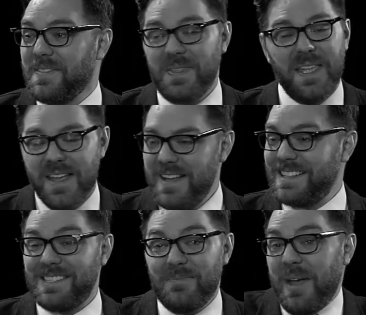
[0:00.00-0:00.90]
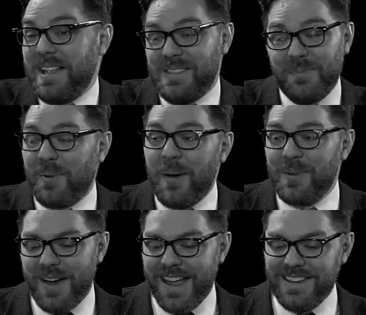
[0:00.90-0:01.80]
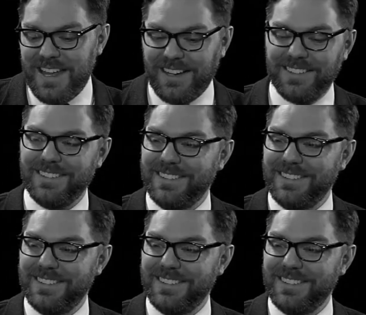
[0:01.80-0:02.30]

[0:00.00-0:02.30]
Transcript: It's a bummer ending,